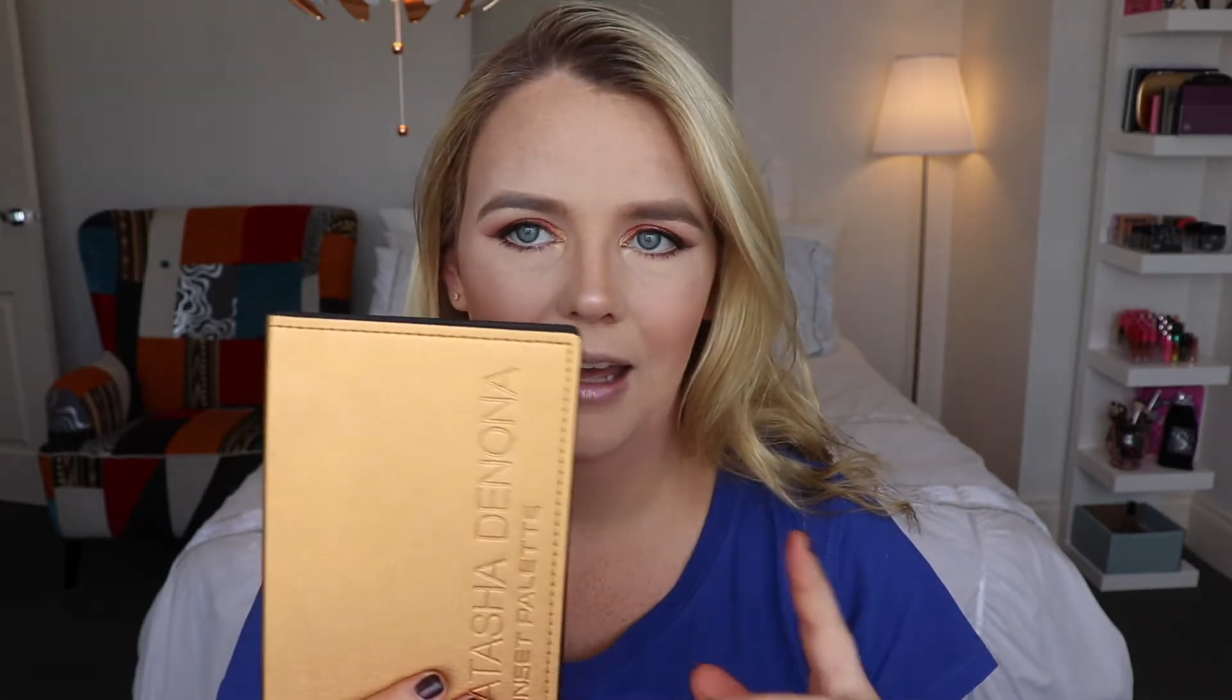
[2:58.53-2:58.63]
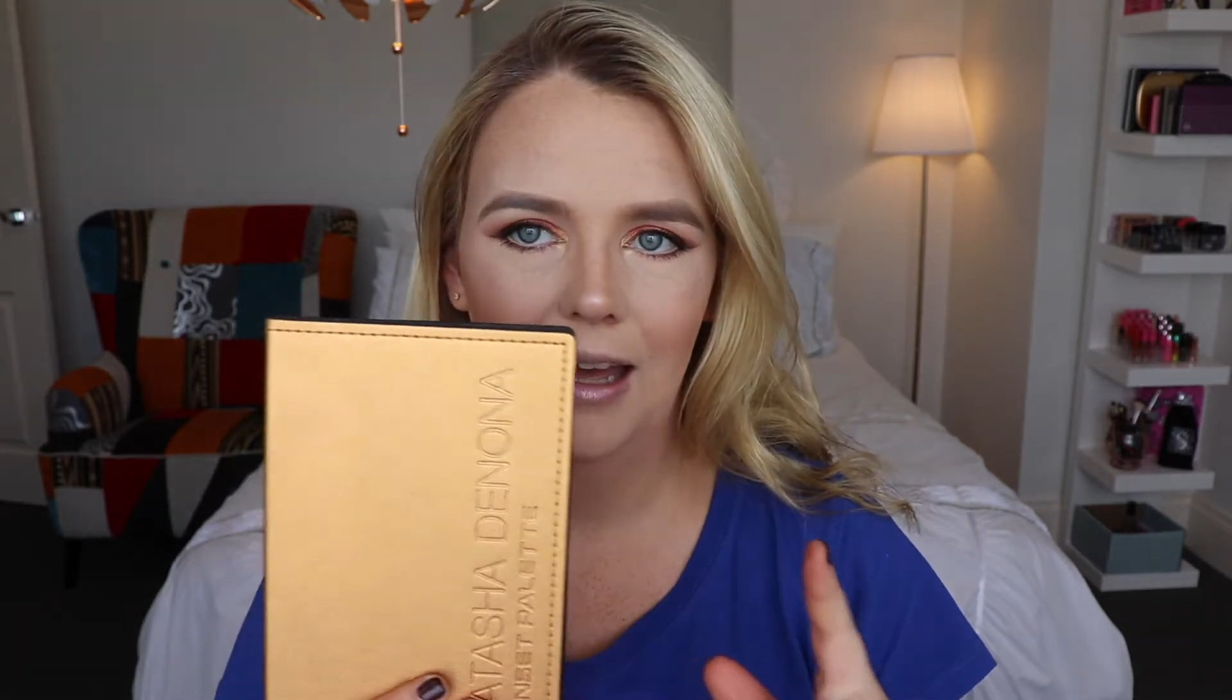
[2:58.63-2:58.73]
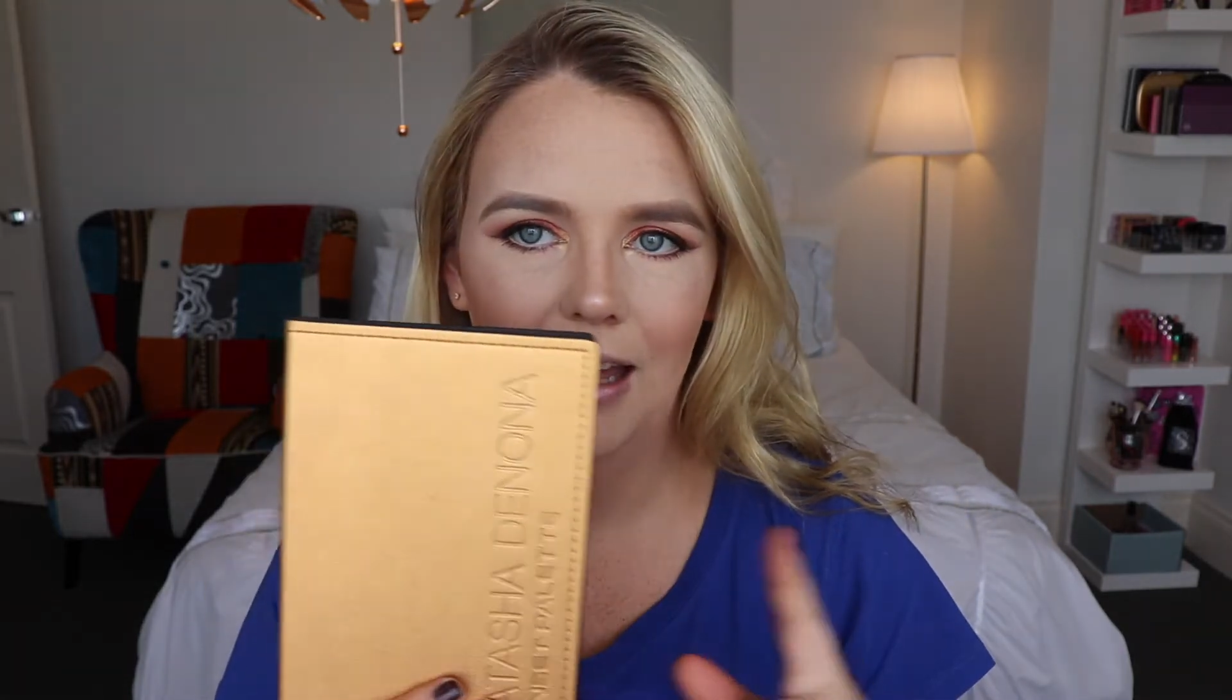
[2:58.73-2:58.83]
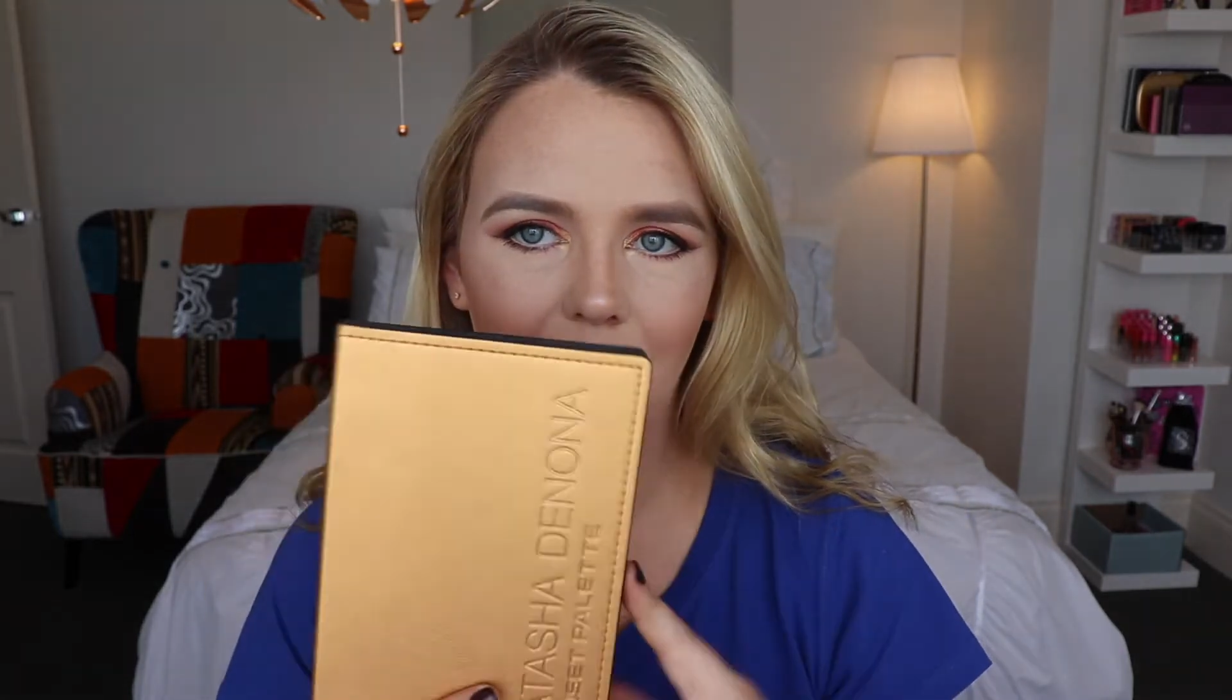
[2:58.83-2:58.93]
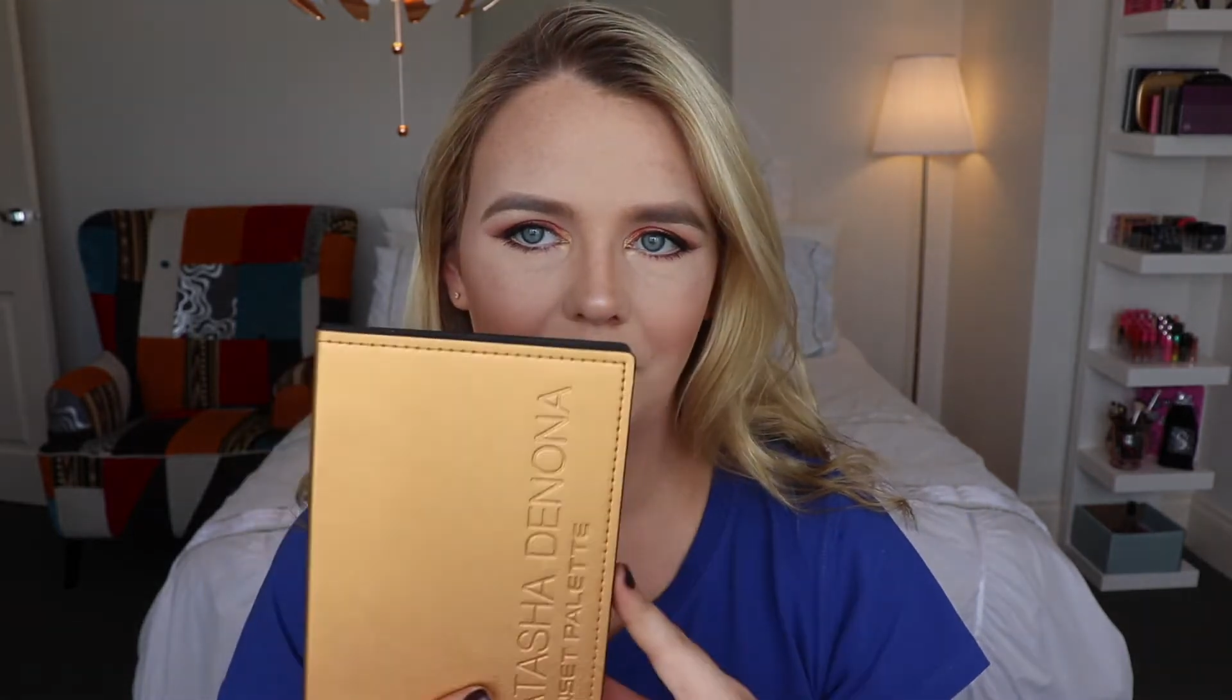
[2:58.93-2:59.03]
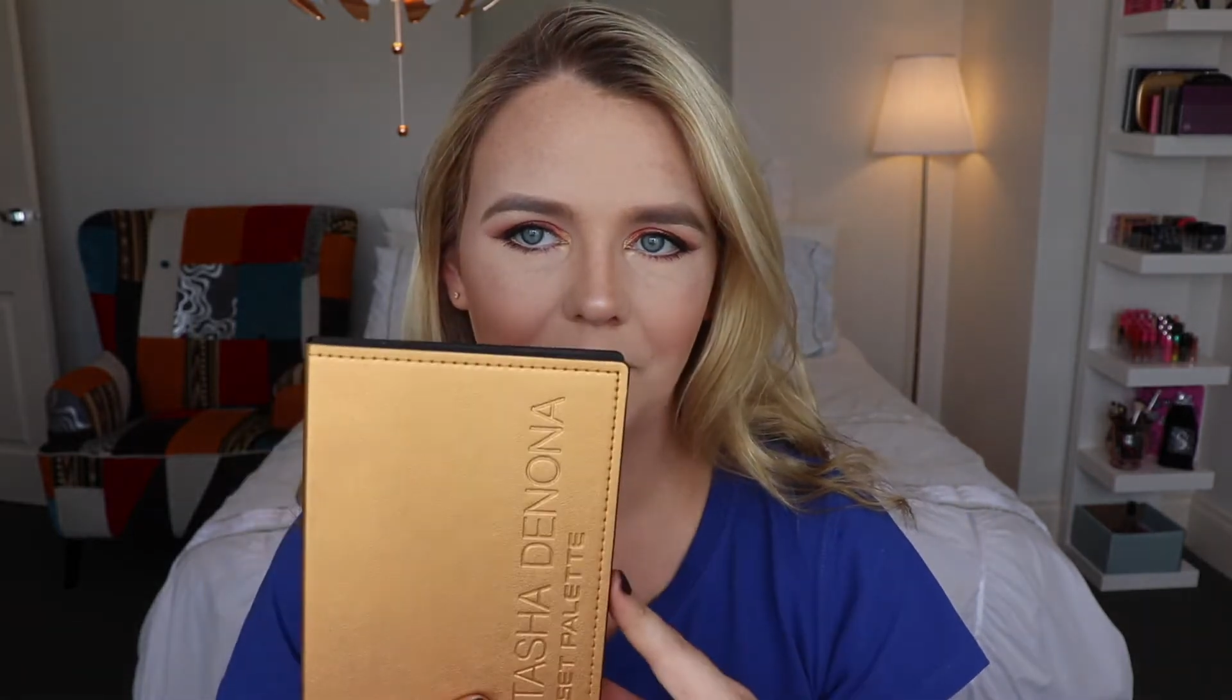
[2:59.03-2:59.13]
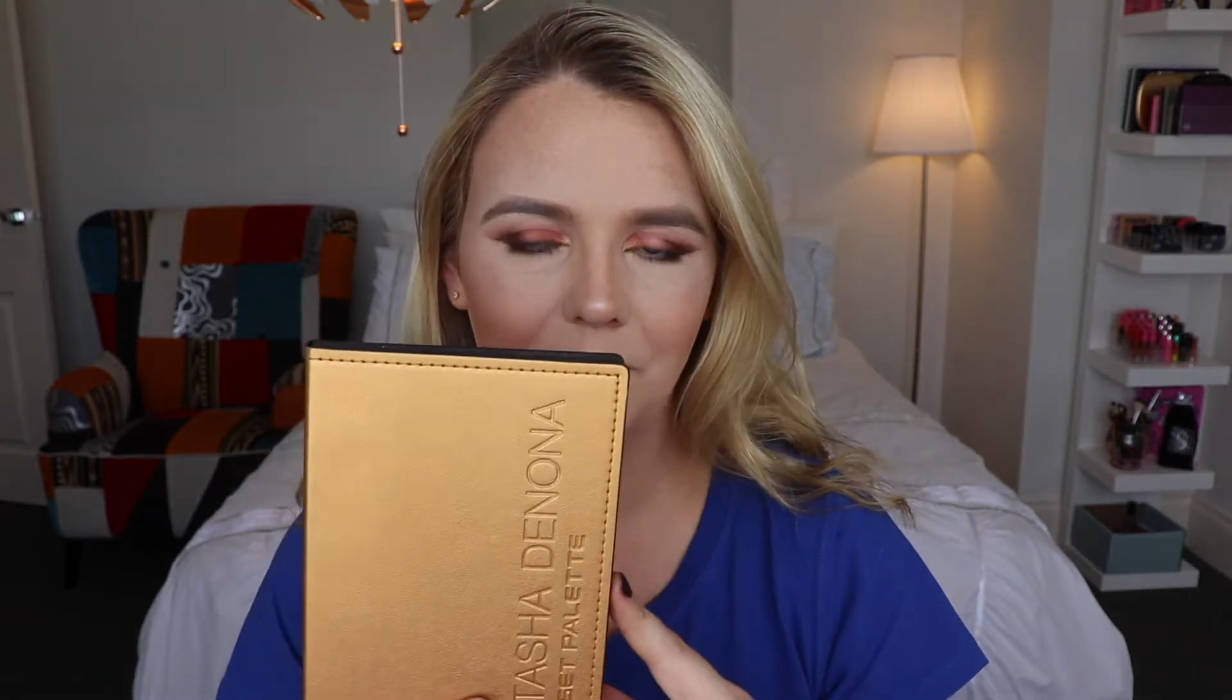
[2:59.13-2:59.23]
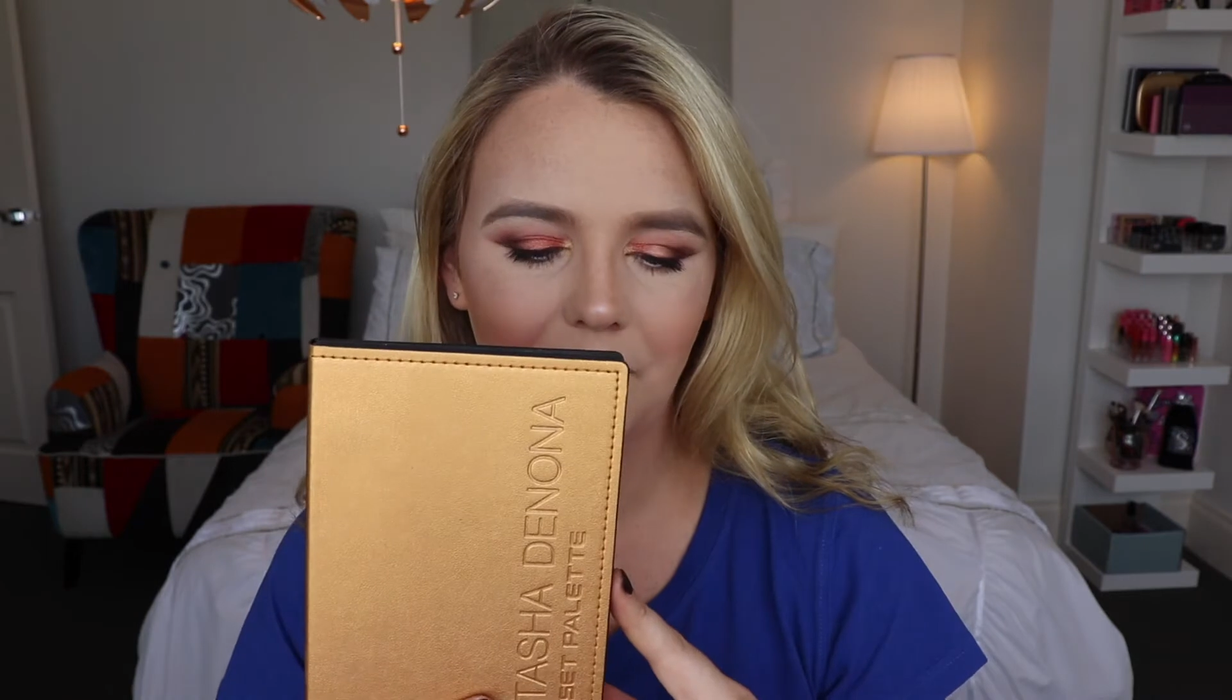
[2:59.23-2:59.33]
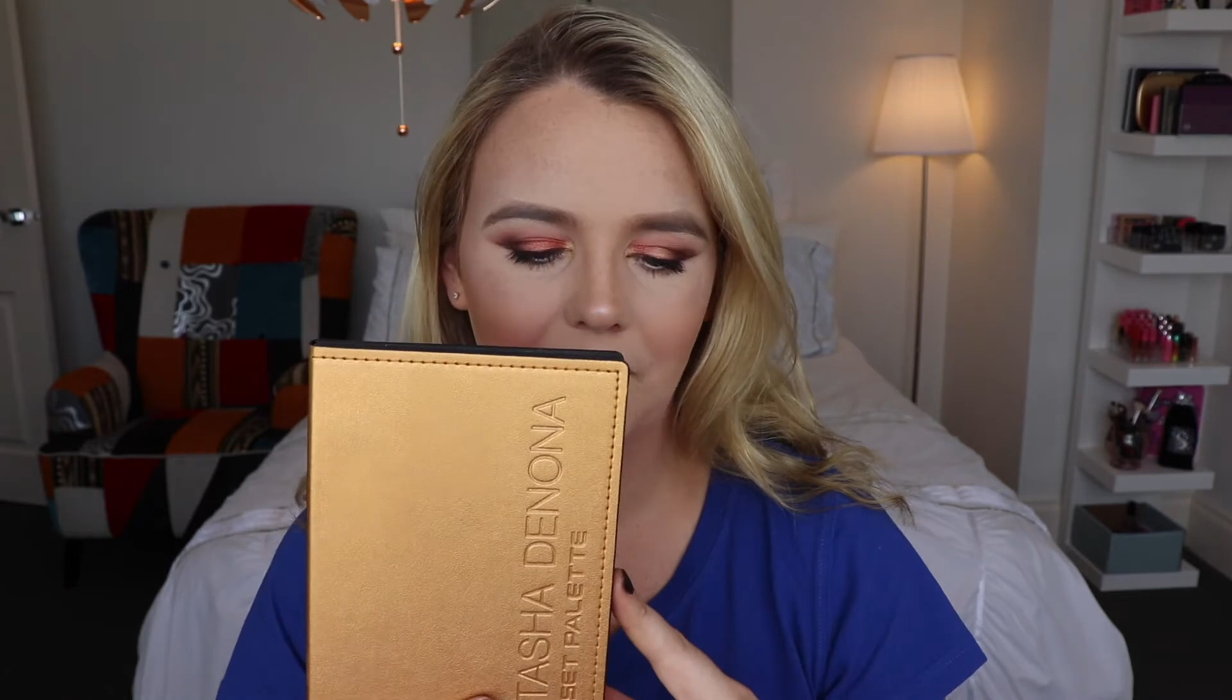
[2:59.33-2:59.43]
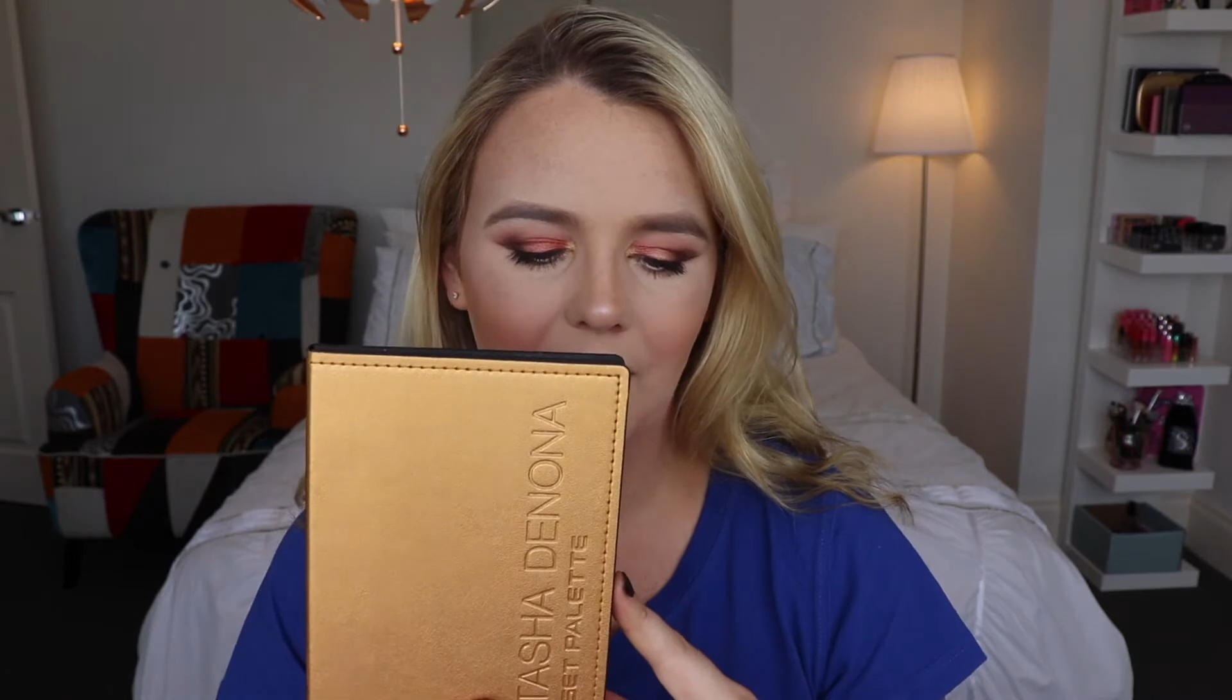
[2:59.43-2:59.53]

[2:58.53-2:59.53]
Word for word: um,